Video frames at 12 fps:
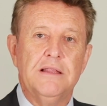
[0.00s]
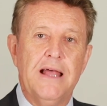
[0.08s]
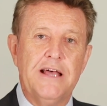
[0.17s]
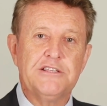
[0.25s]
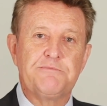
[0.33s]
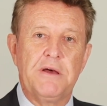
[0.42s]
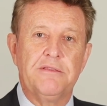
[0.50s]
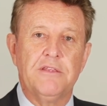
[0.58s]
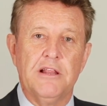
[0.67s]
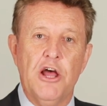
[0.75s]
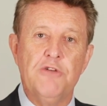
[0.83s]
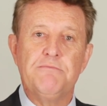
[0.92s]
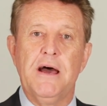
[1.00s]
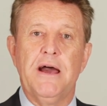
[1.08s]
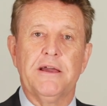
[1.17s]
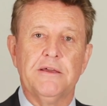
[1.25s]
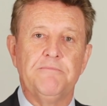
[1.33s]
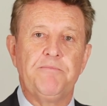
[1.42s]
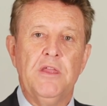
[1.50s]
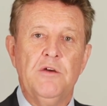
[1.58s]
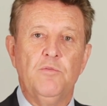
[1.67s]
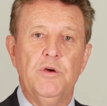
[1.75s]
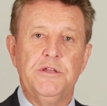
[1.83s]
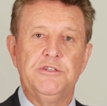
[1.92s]
last month the loan market,
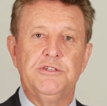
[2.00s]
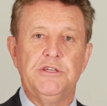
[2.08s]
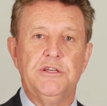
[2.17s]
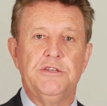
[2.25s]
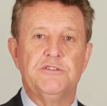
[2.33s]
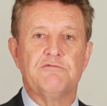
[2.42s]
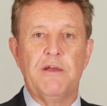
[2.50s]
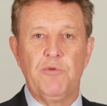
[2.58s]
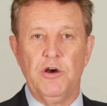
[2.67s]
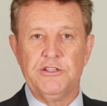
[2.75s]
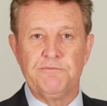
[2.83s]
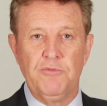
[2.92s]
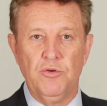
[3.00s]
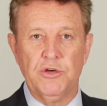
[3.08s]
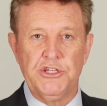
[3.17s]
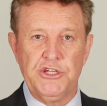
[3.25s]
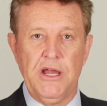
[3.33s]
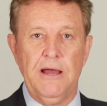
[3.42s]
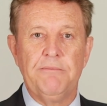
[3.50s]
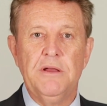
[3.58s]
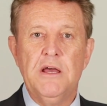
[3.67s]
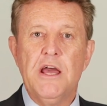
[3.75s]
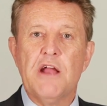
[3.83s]
which is Ray White's mortgage arm,